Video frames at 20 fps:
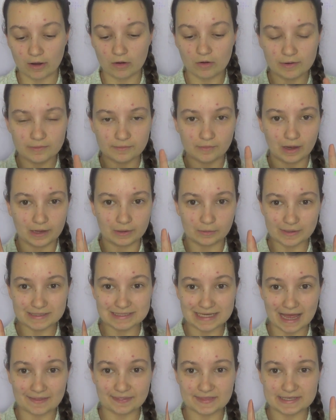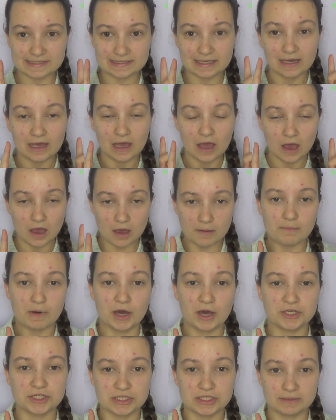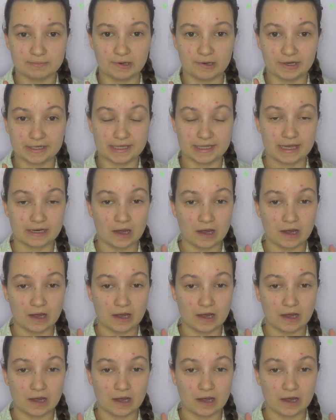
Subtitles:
I always had this emergency period kit,